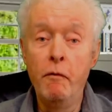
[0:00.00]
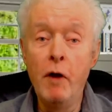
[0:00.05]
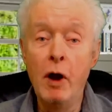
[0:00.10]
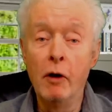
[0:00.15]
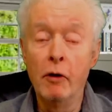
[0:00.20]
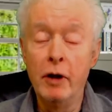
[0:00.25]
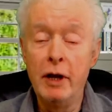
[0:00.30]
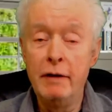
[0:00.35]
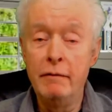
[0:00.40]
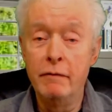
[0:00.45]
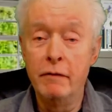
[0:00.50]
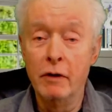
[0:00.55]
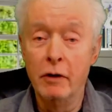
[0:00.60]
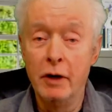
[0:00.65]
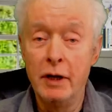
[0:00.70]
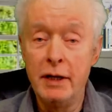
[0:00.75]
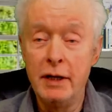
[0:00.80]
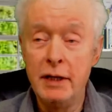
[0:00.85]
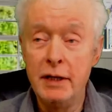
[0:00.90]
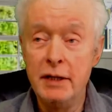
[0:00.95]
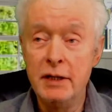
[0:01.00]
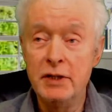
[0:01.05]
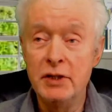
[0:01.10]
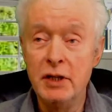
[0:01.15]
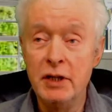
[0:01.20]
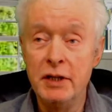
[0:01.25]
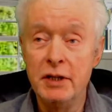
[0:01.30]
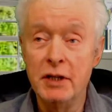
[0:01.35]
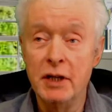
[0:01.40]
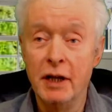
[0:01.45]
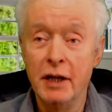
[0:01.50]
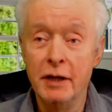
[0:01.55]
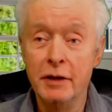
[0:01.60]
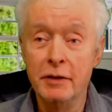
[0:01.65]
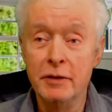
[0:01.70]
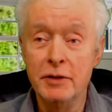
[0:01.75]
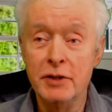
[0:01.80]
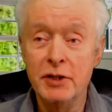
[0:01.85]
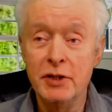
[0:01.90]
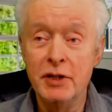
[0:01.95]
very, very easy to
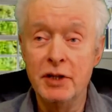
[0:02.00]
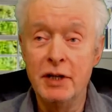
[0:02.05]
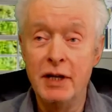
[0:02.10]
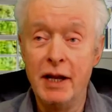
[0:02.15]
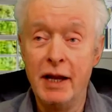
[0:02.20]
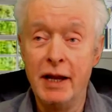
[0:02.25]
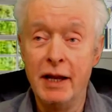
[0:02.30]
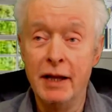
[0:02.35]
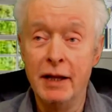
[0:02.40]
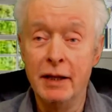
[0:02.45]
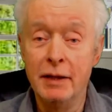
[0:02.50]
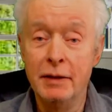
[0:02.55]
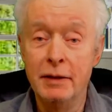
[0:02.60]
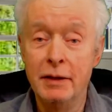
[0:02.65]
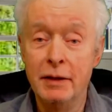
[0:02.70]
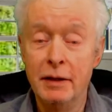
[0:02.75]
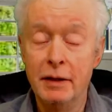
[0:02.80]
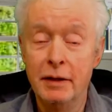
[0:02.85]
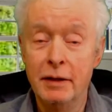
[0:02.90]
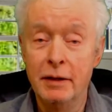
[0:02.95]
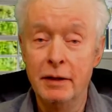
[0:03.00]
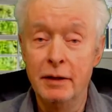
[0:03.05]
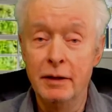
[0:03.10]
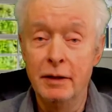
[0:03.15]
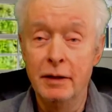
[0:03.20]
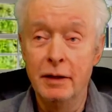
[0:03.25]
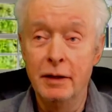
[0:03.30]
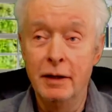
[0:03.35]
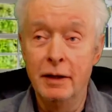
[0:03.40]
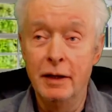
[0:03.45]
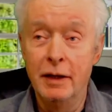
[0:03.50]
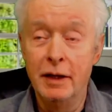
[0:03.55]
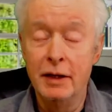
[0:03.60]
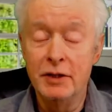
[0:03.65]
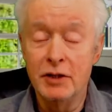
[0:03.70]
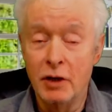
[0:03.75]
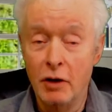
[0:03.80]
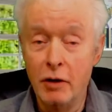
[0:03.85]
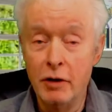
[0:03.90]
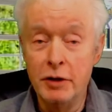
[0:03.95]
understand
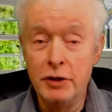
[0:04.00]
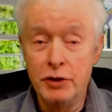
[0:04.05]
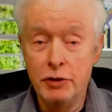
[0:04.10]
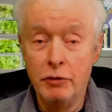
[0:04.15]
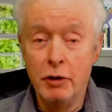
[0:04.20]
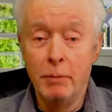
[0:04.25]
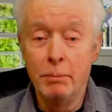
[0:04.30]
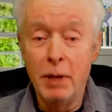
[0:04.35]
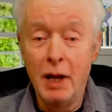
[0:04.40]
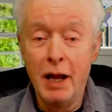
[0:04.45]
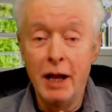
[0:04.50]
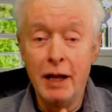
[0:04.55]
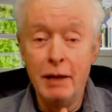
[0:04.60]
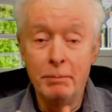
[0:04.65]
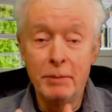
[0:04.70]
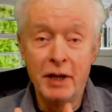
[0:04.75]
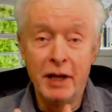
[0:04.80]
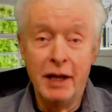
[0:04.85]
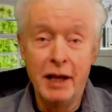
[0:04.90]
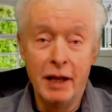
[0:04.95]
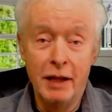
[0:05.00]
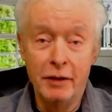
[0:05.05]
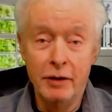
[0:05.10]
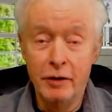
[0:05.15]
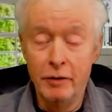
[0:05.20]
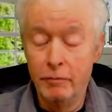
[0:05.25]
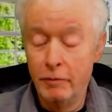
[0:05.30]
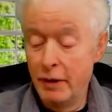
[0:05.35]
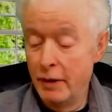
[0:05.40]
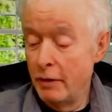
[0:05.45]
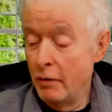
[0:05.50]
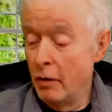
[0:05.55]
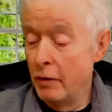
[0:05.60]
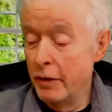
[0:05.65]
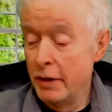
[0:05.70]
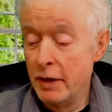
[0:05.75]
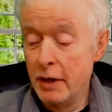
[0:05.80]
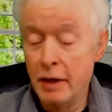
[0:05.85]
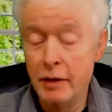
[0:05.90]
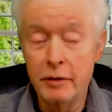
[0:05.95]
as long as you apply them together with
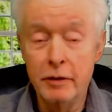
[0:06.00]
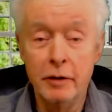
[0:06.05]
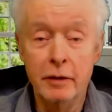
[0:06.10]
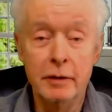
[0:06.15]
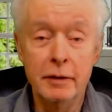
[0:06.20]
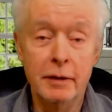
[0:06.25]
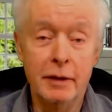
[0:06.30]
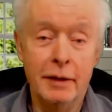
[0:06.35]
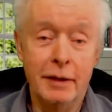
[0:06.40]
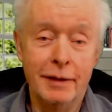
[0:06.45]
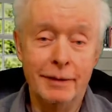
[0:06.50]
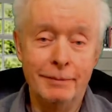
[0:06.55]
all the other,